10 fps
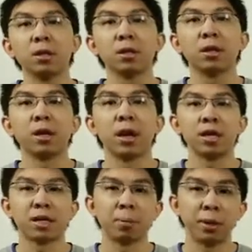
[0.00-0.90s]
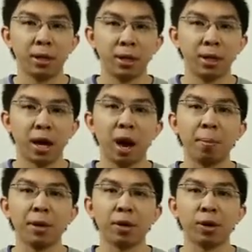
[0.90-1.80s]
This SMPTE
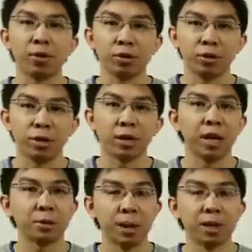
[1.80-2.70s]
RP133 test